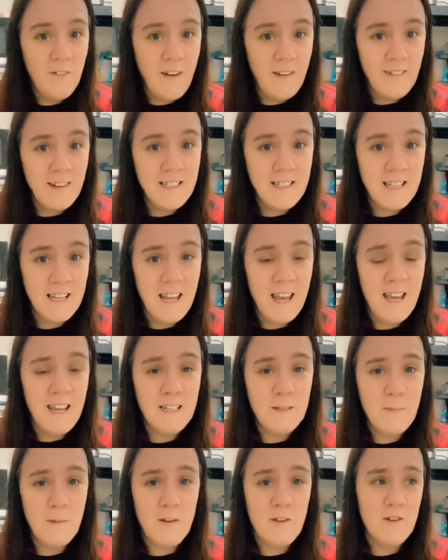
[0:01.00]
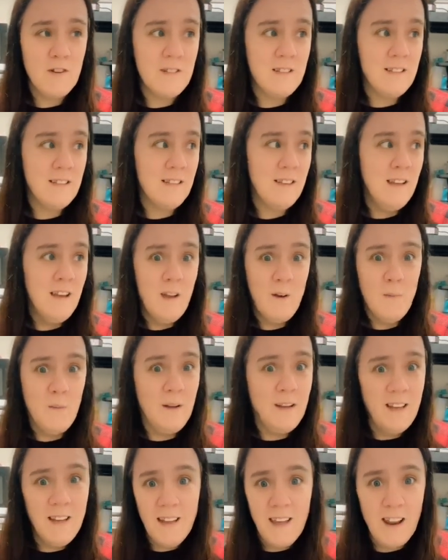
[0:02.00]
very delayed because we
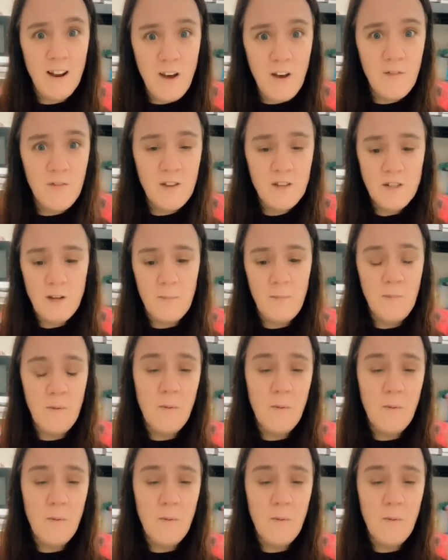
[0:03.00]
didn't get off the shopping,